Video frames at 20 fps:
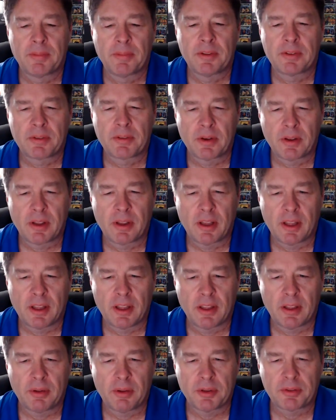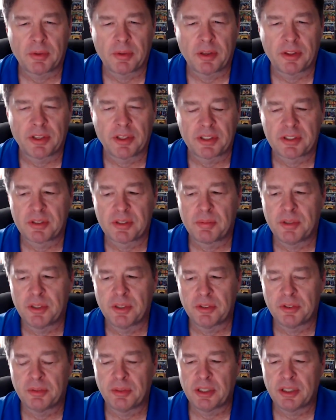So that was one of the things that
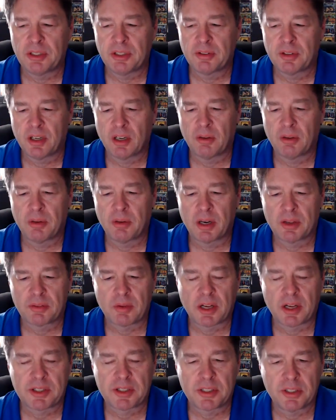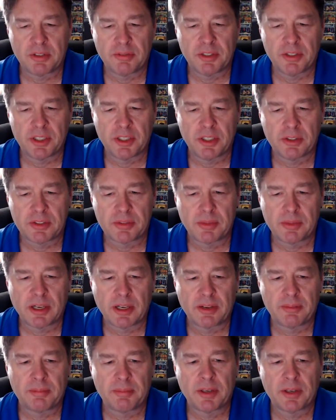appealed to me when I was watching your videos
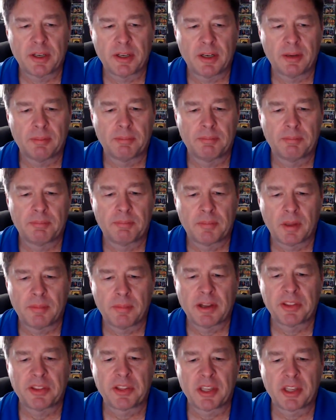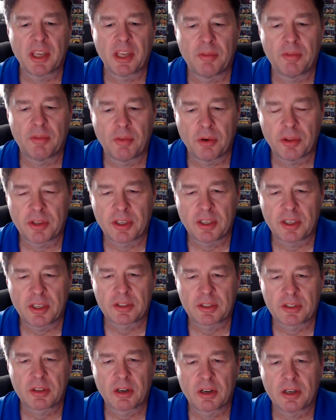about the game before the
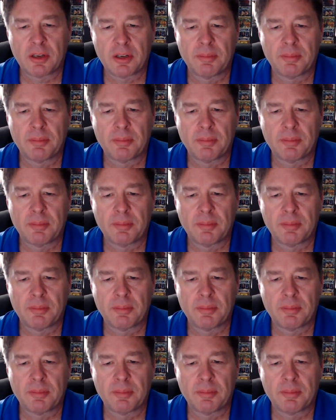Kickstarter.